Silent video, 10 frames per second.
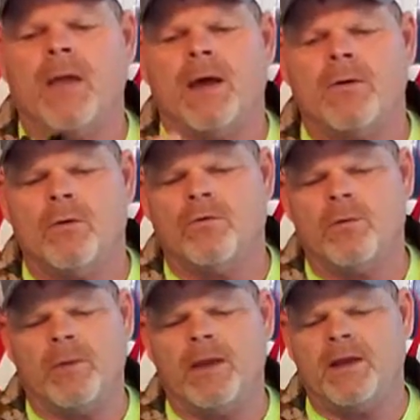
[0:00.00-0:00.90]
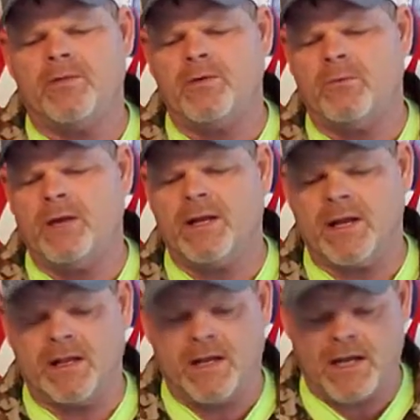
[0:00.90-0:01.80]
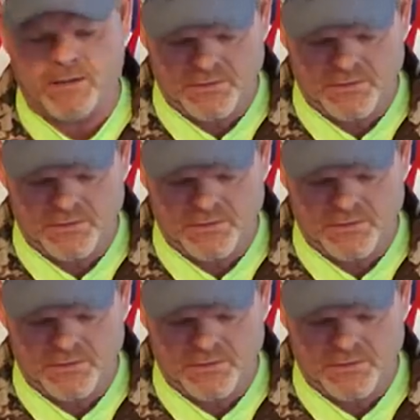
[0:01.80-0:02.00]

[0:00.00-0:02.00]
I don't know if it'll be an issue. We did get a lot of